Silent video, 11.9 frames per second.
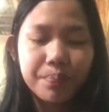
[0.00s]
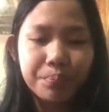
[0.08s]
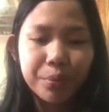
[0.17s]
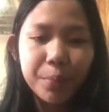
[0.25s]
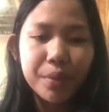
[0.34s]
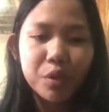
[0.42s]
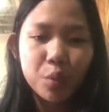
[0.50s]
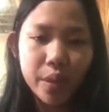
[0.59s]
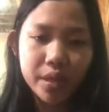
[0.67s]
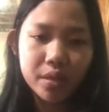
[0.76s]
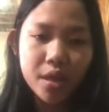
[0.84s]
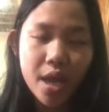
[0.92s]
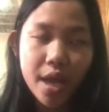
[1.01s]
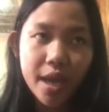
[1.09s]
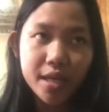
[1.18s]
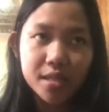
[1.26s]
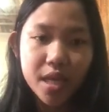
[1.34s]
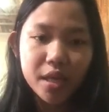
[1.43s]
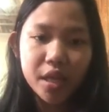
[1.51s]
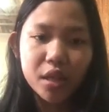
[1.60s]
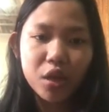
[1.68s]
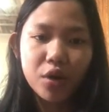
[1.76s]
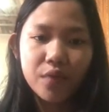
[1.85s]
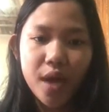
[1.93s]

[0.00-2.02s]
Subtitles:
perpetuate a cycle of